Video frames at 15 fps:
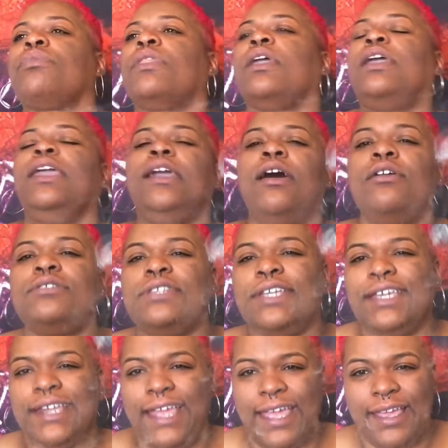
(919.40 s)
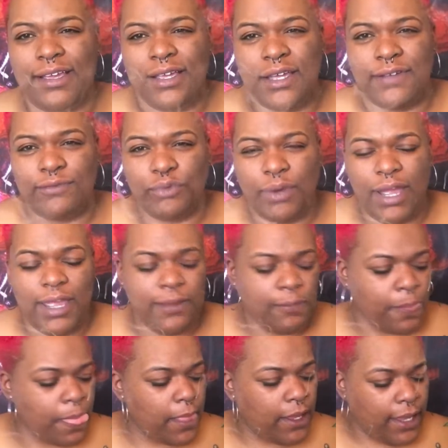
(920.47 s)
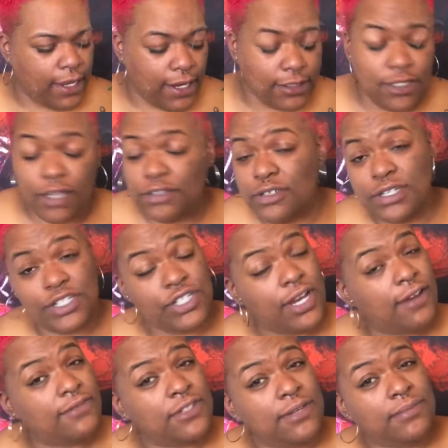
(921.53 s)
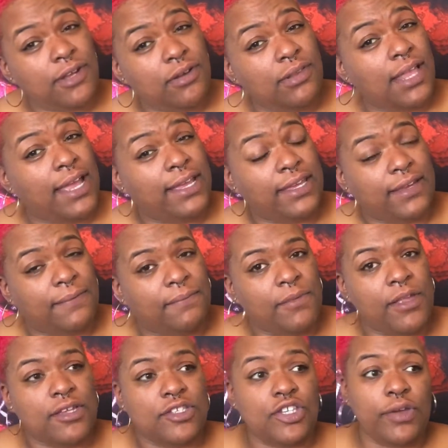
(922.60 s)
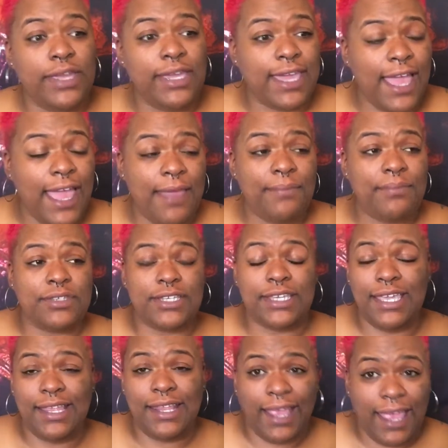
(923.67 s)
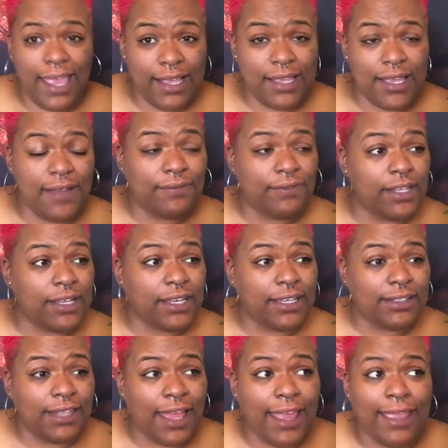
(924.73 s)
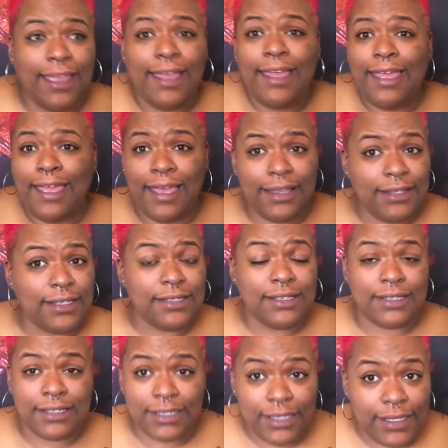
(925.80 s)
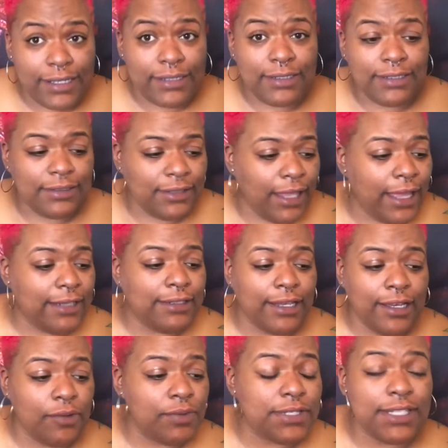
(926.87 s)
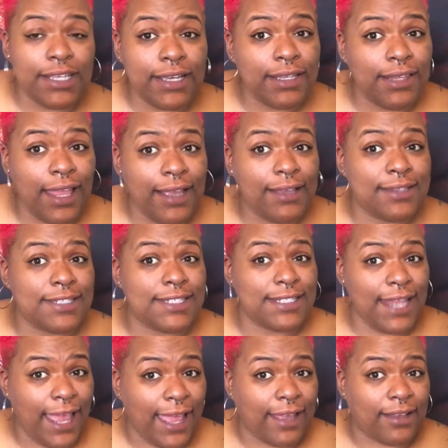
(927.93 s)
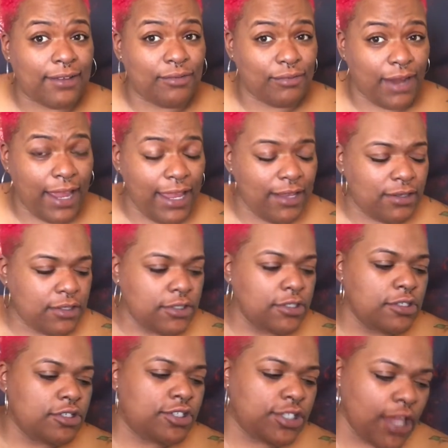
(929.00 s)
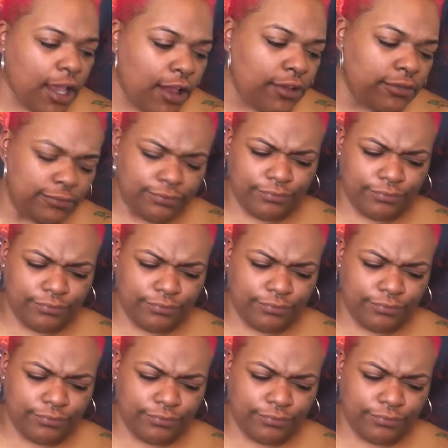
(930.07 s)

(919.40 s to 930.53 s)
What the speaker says: he goes to get handcuffed, right? And I told you the sheriff's and them don't like him. So he came to get handcuffed looking like hella good. Like nigga was looking like a snack, right? So